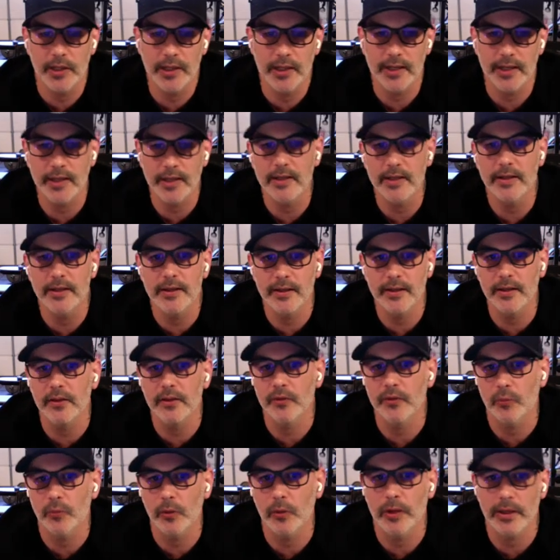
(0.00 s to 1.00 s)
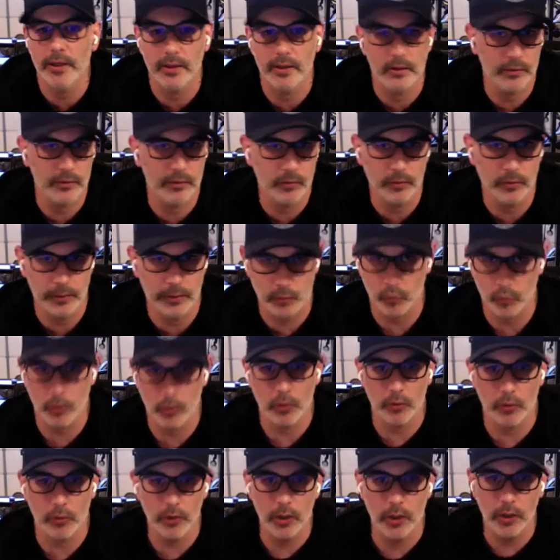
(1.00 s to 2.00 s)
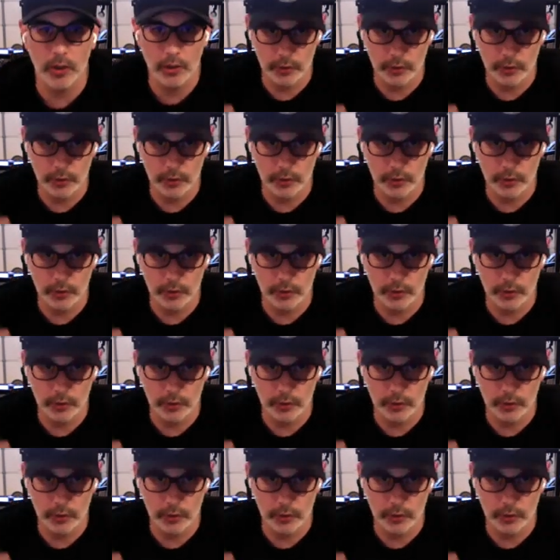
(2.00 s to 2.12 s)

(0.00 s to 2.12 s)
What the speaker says: like it is, where he literally wrote